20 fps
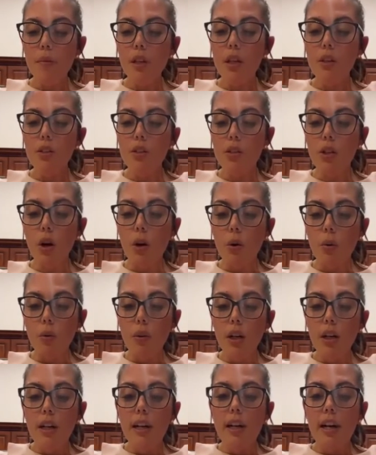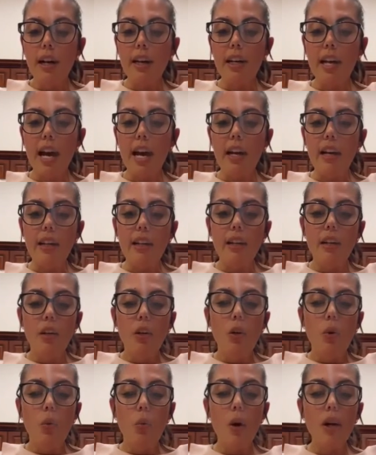So again,
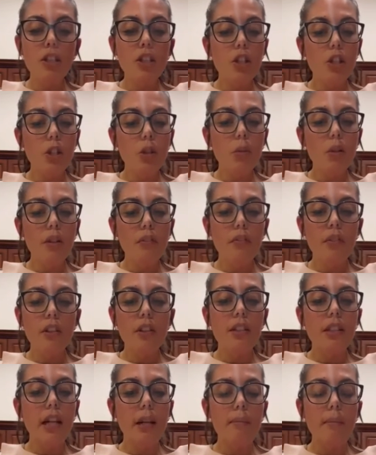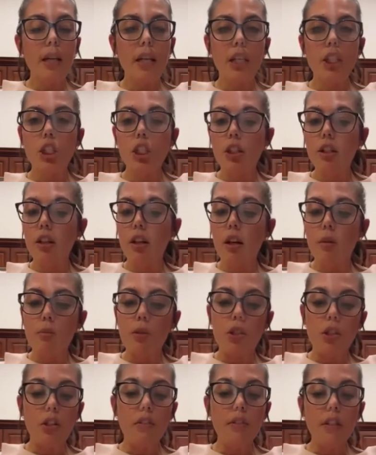what to do with a first-time manager:
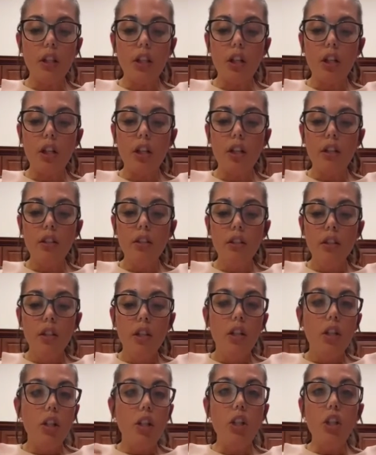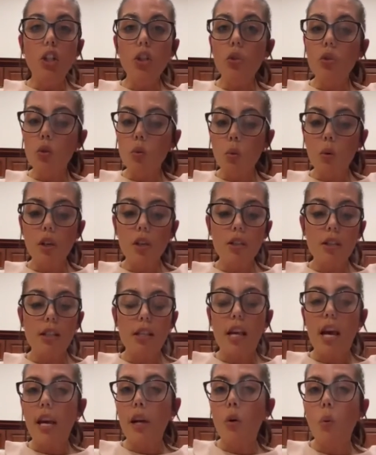observe and learn, use words
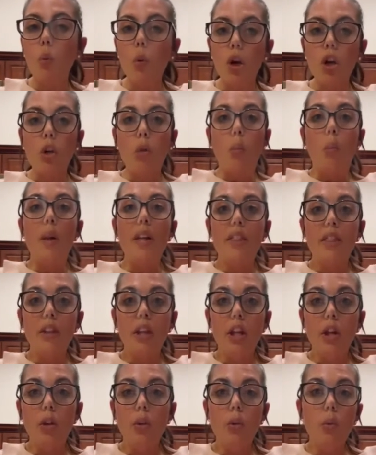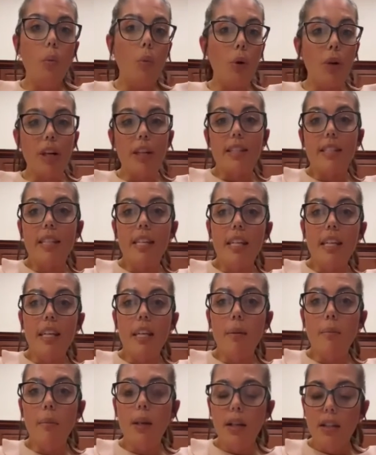like work with you, we're a
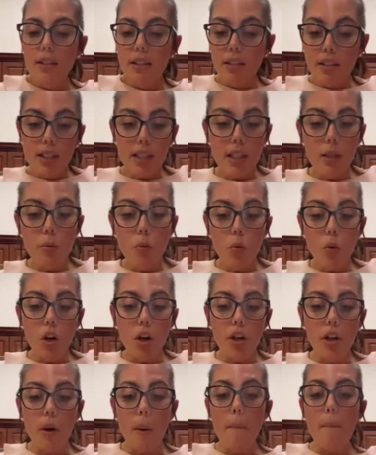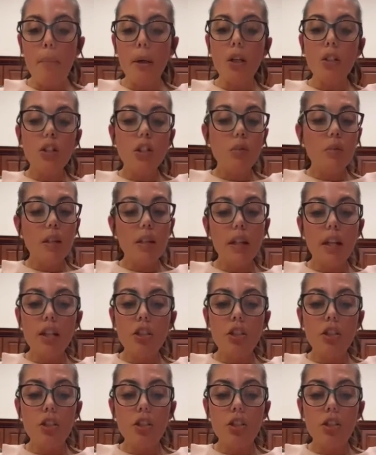team, teamwork, build a
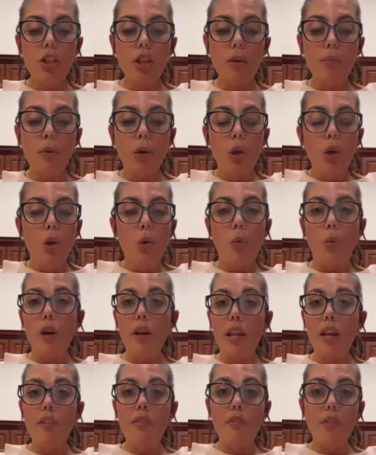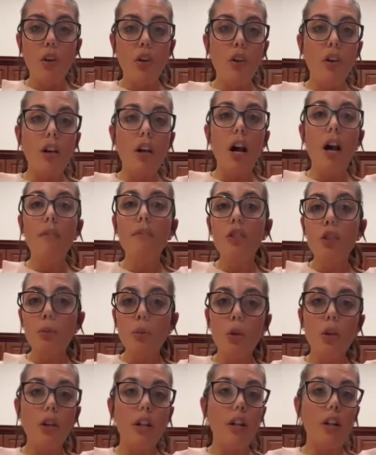relationship where they feel
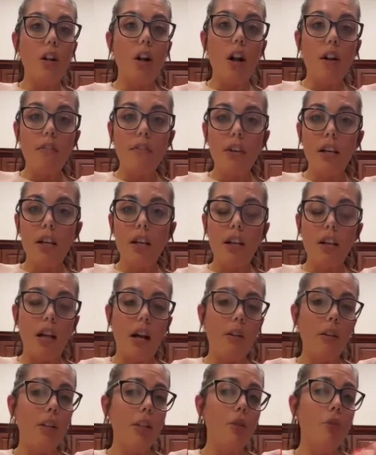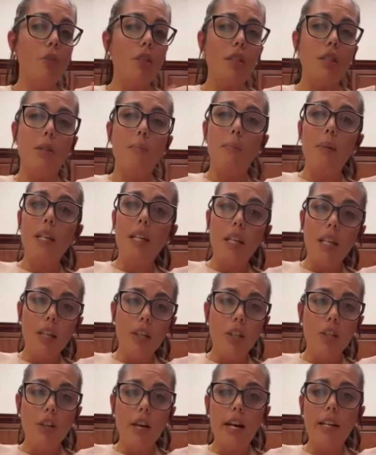comfortable and confident allowing you to speak
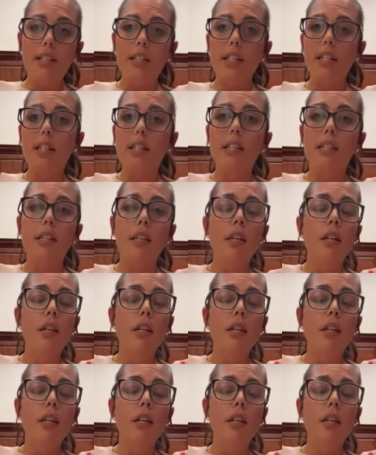in your ideas